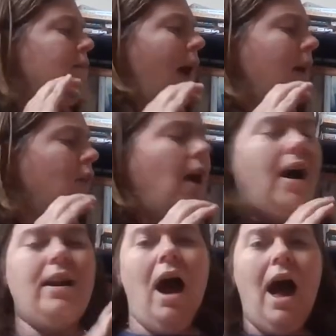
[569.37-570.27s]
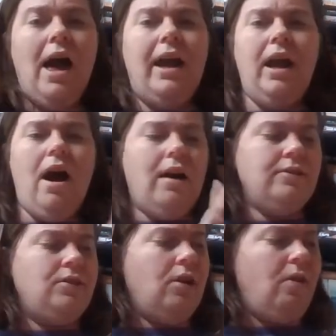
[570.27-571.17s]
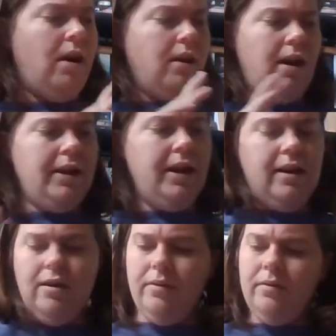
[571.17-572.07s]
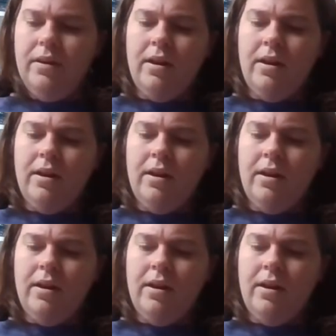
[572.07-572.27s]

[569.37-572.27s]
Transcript: fire on high also on audio.